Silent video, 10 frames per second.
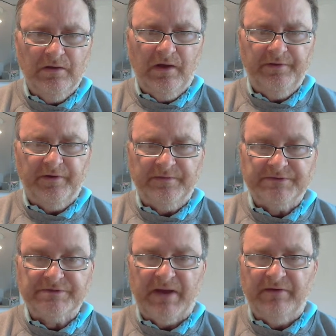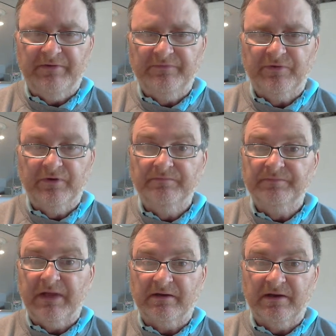Hi there, this is Barry from
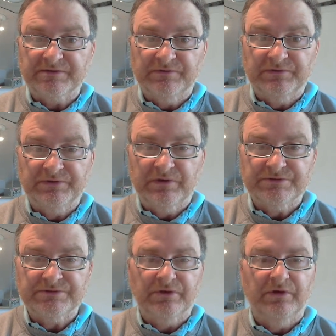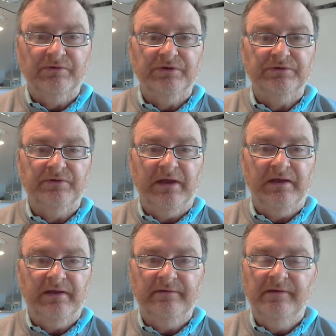KentClassicalGuitars.co.uk
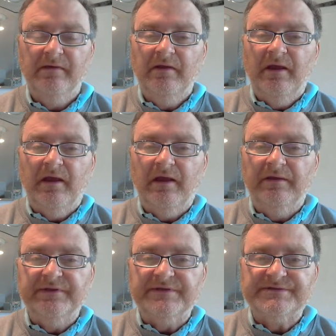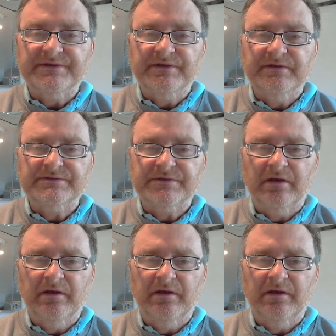again, and this is